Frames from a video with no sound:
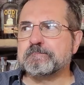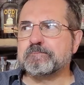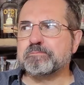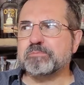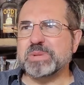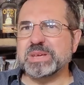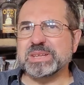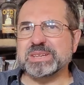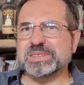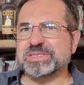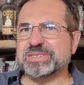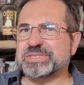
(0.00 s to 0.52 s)

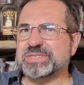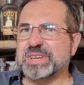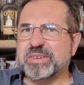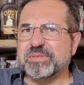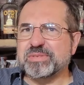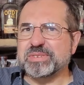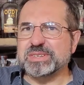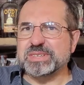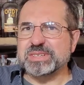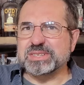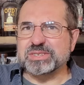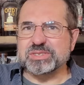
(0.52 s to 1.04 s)
in the
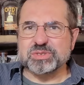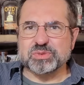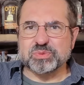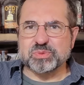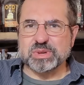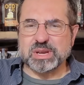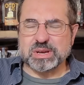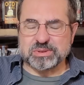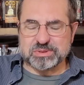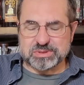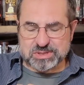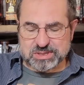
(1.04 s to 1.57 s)
70s when
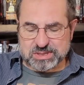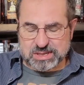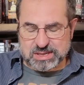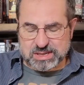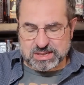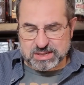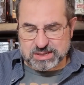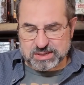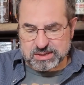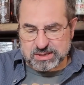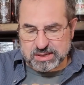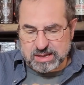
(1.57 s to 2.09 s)
I was a
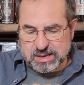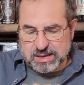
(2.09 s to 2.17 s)
kid.